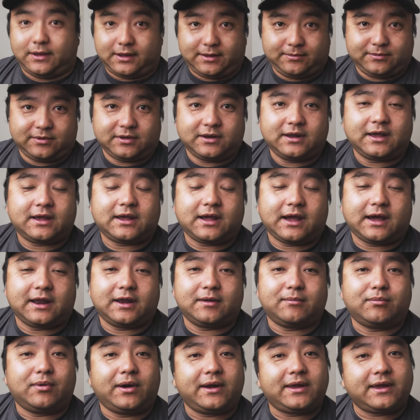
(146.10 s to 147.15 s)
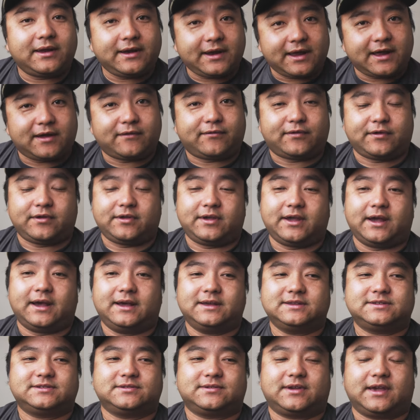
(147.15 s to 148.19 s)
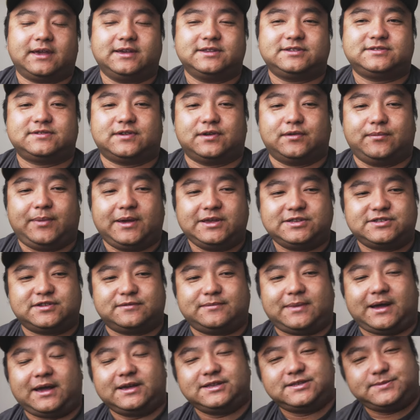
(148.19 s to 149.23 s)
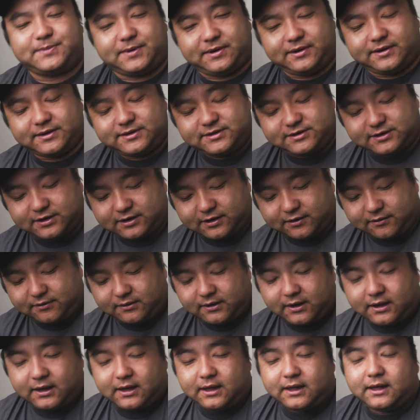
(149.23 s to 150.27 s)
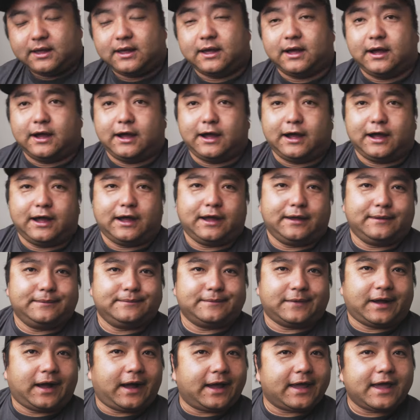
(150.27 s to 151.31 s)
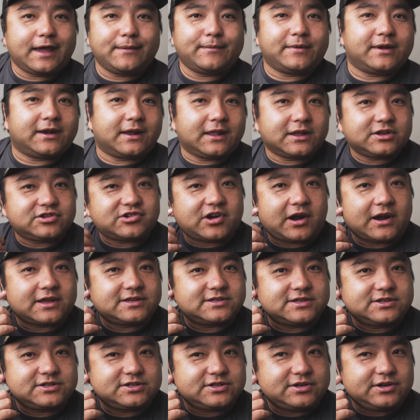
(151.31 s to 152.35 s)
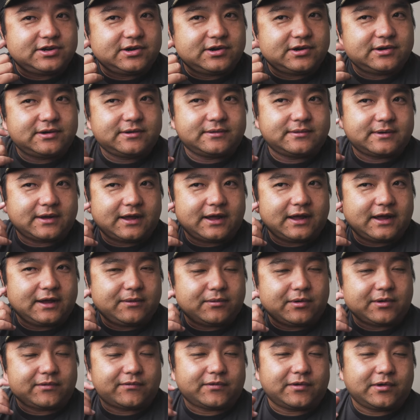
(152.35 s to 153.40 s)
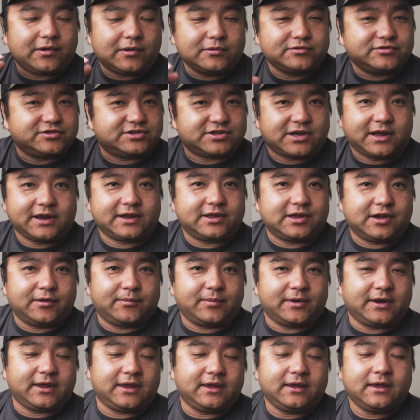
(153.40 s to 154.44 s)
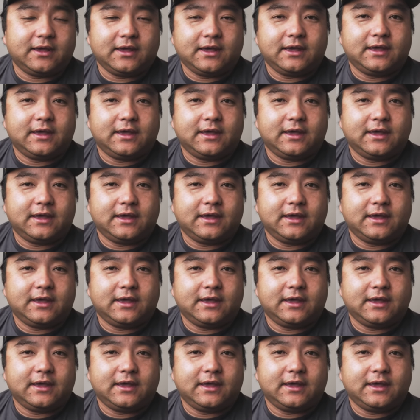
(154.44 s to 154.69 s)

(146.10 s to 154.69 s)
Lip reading: I'm going to kind of break it down for you guys, okay? So based on my experience, you know, I am an electronics engineer. I work for an ultrasonic company